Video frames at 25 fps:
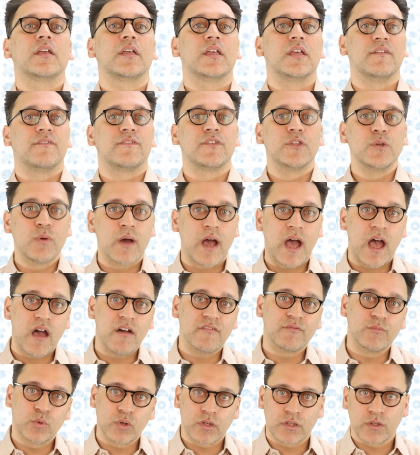If you
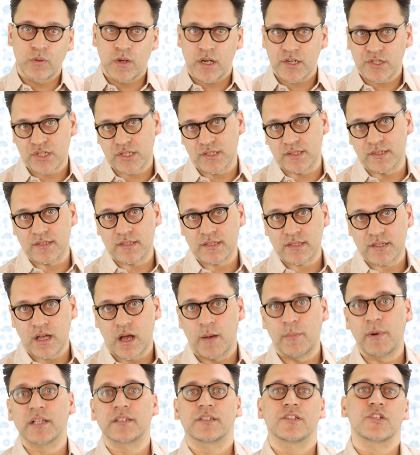have more questions
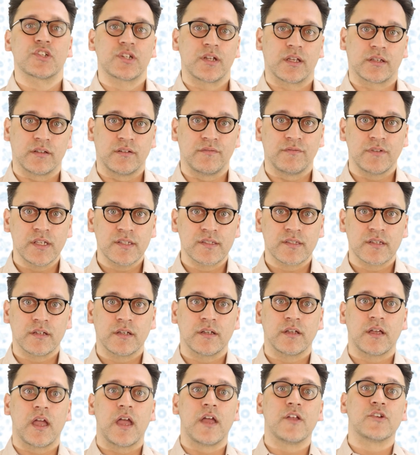about the Schengen
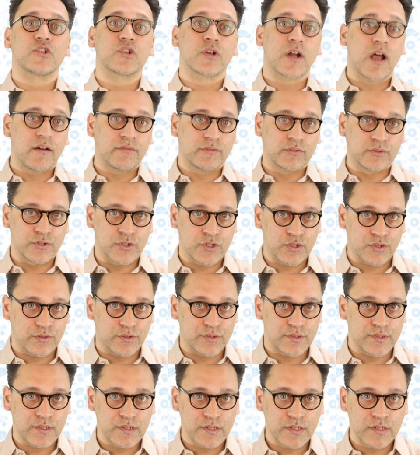Visa and travel
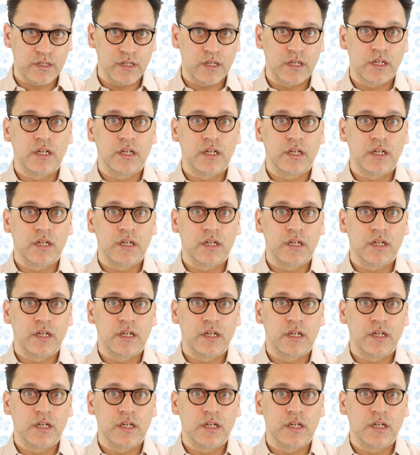insurance,